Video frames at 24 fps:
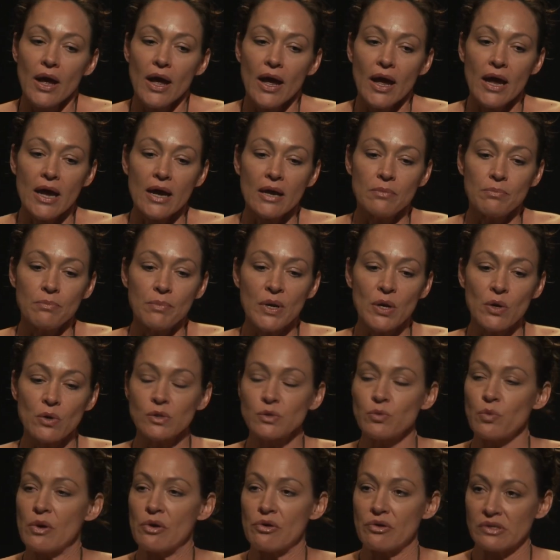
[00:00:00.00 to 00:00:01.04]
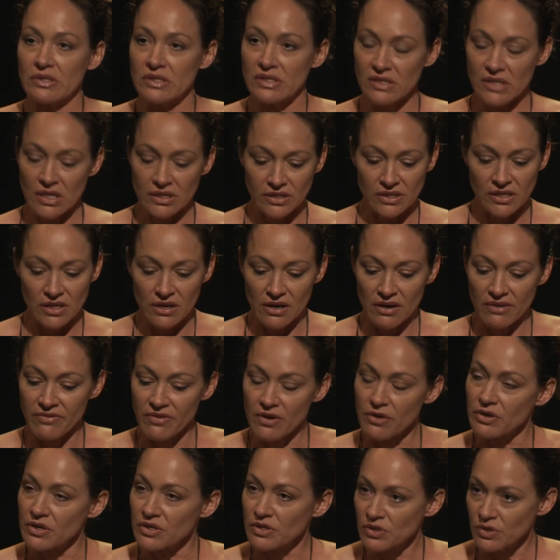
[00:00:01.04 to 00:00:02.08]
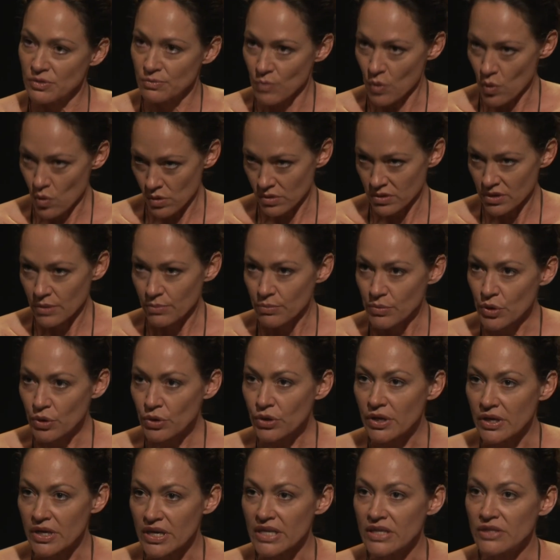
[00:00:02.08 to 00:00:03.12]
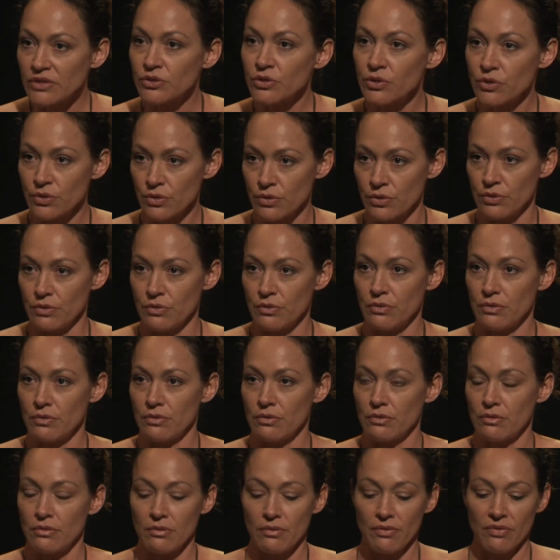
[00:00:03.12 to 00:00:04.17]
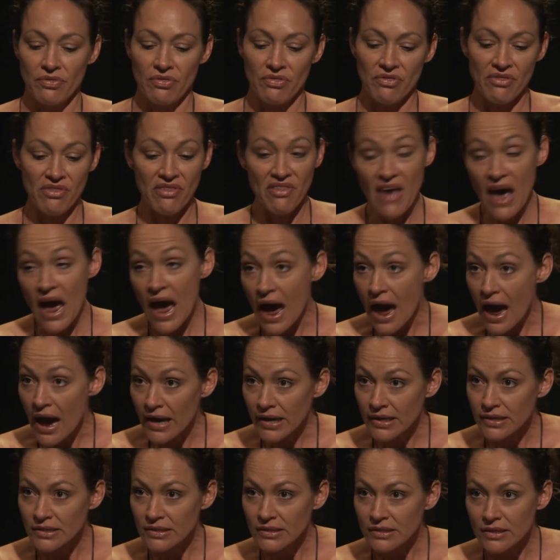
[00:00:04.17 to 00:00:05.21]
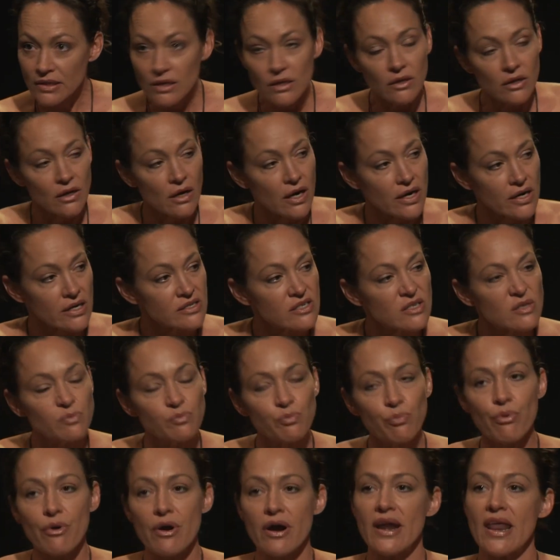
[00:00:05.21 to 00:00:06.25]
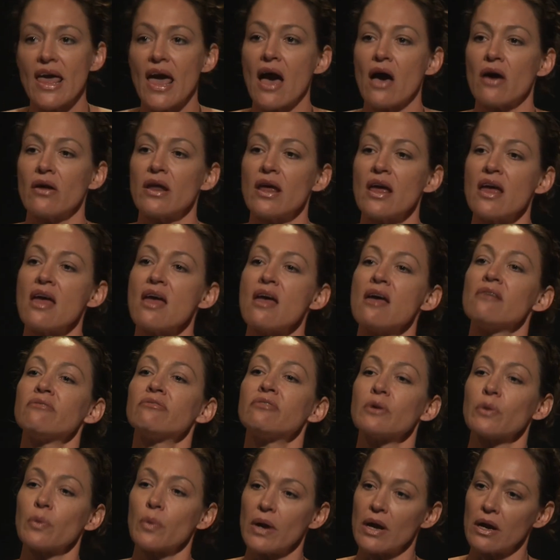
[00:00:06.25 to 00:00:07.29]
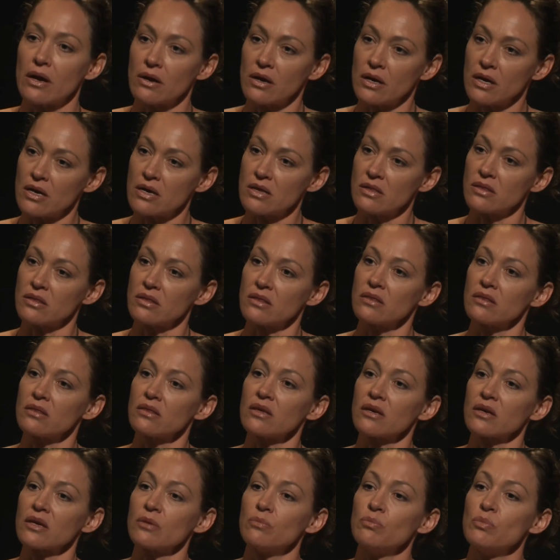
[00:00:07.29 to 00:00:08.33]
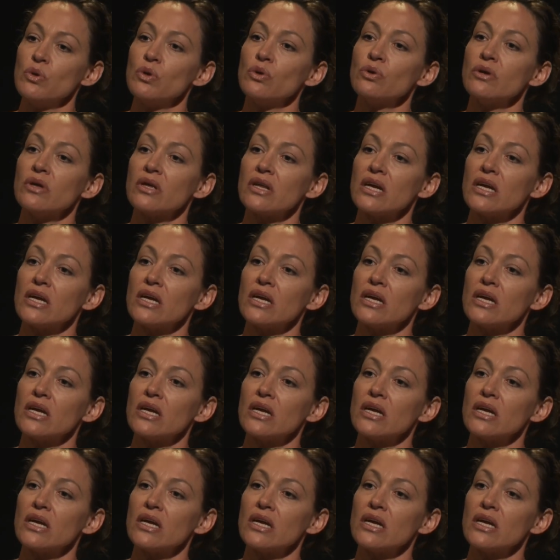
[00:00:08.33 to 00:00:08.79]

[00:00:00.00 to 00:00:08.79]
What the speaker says: And because we were in such a very small community, too, that kind of spread out everywhere in the community.